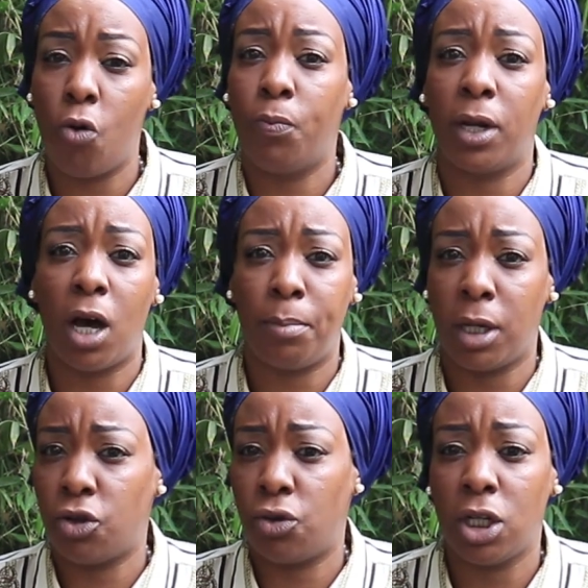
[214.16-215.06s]
open up
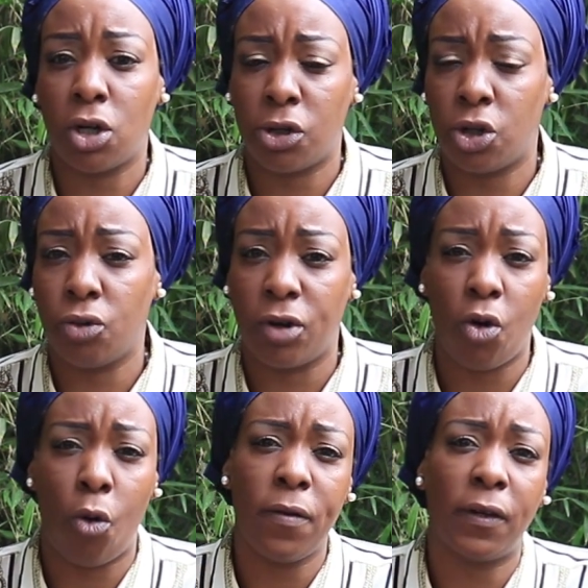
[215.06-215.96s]
and treat our
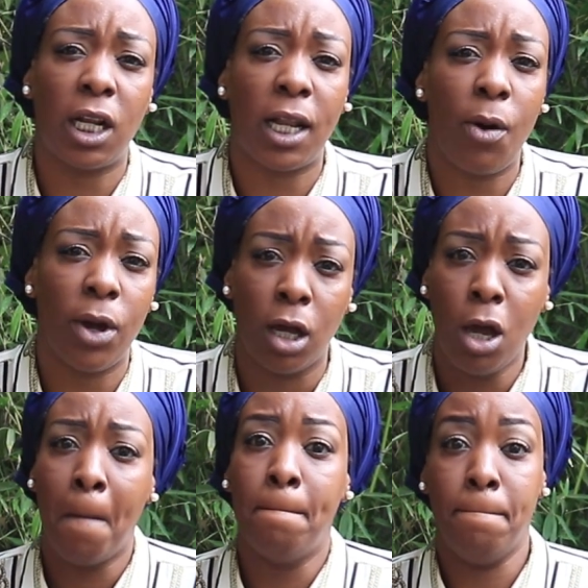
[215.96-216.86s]
children, or even allowing
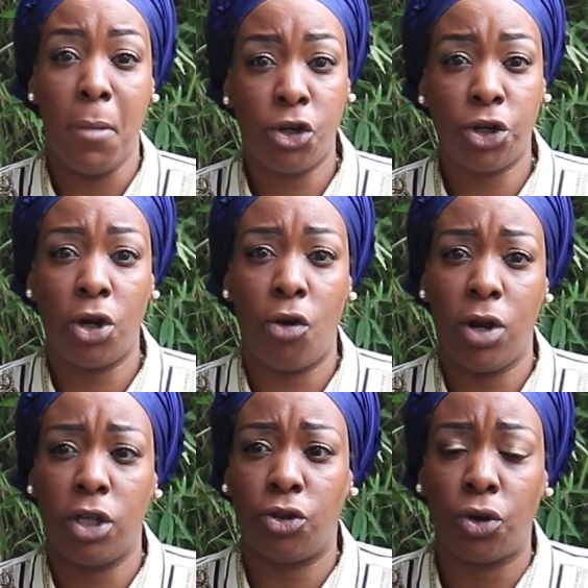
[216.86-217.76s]

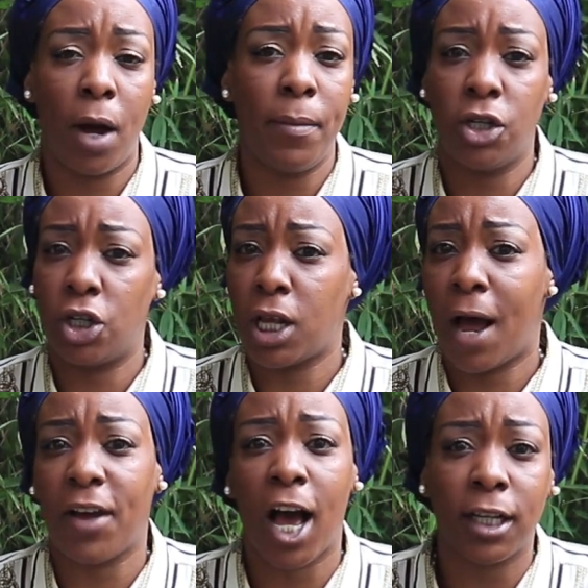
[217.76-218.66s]
missionaries to come and just
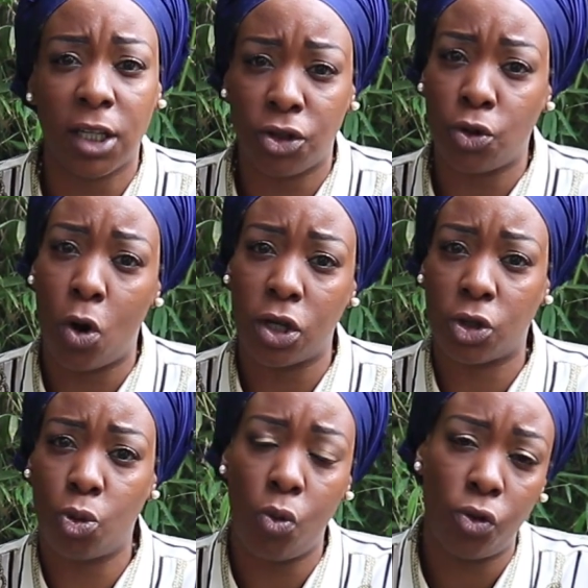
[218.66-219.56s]
have access to our
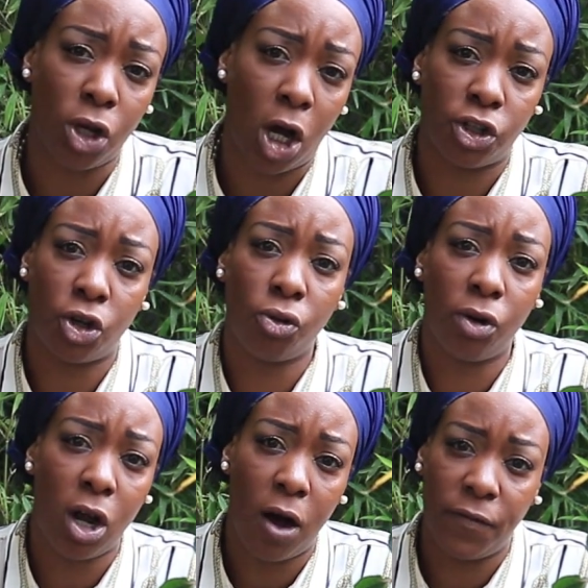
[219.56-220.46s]
schools, our
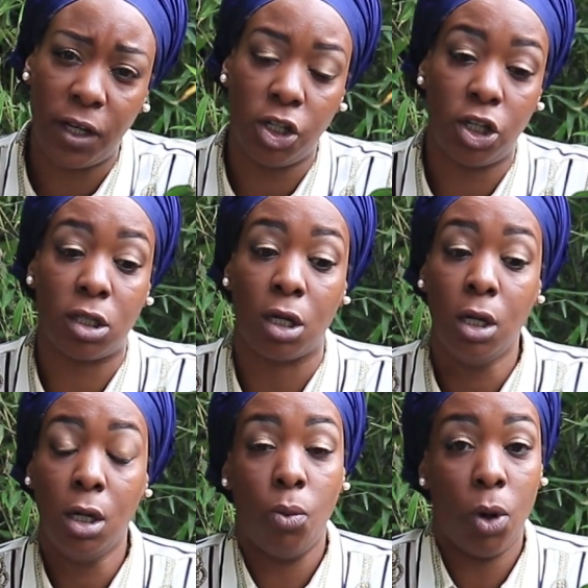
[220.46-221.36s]
children, our villages.
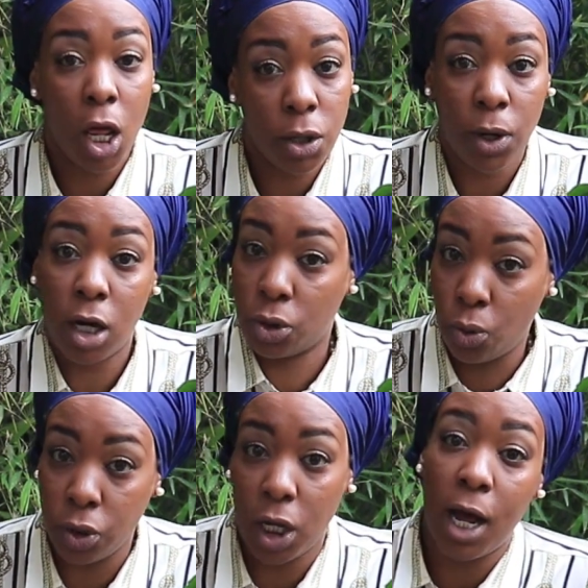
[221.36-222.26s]
Well, anyway, our
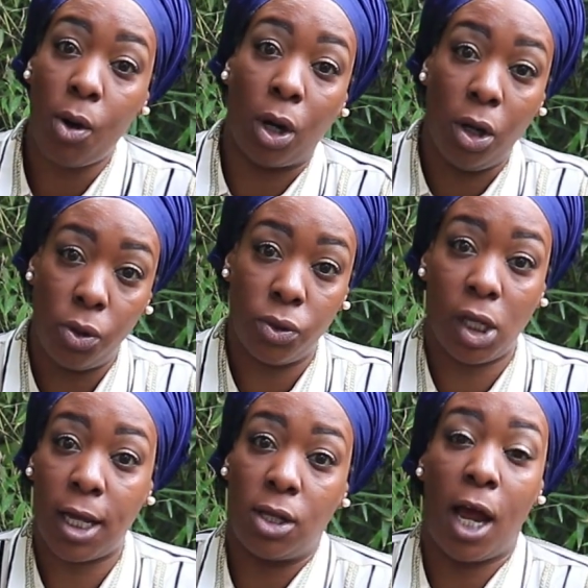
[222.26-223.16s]
schools are now
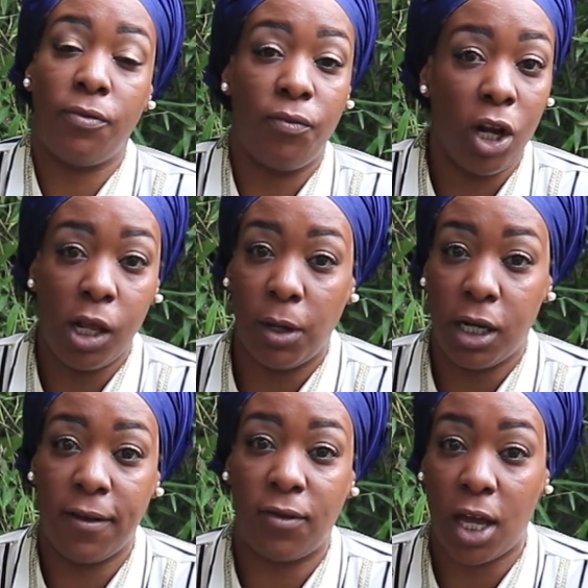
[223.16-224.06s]
closed, and I really
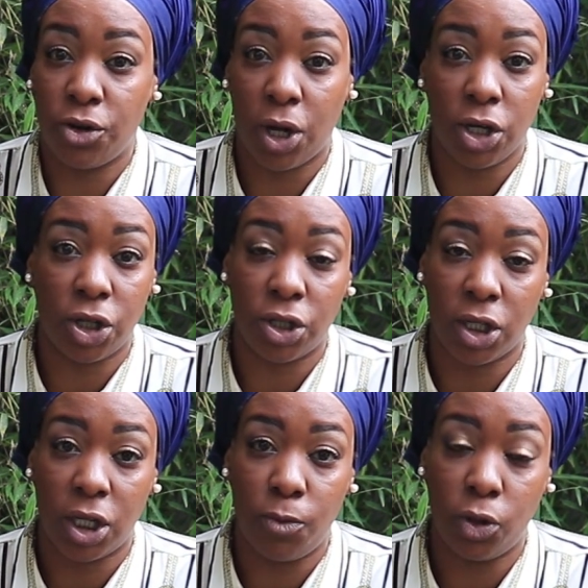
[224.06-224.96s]
believe the education
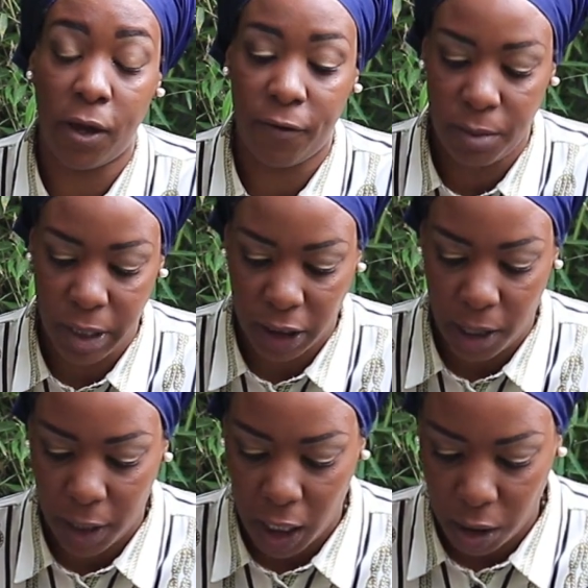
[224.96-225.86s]
system will never be the
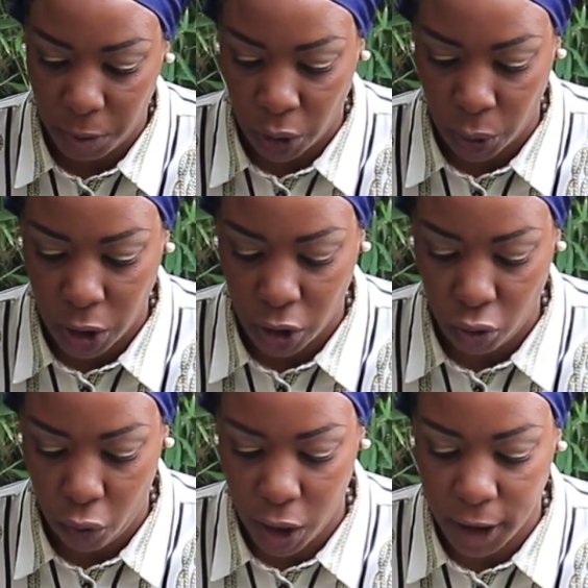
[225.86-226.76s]
same again, but those are
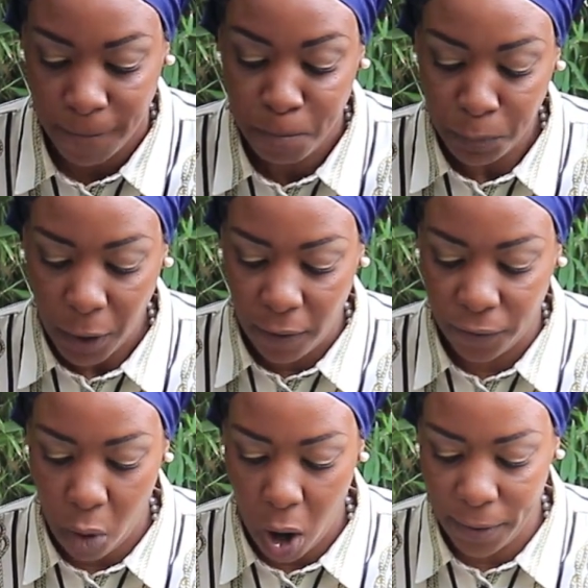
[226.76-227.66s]
stories
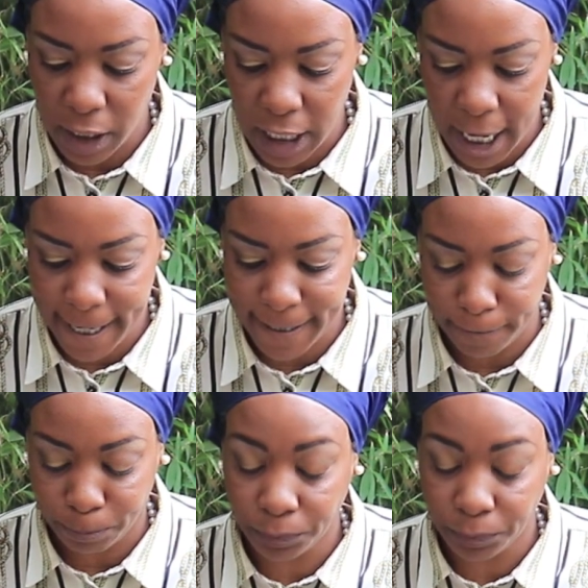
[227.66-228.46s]
for other days.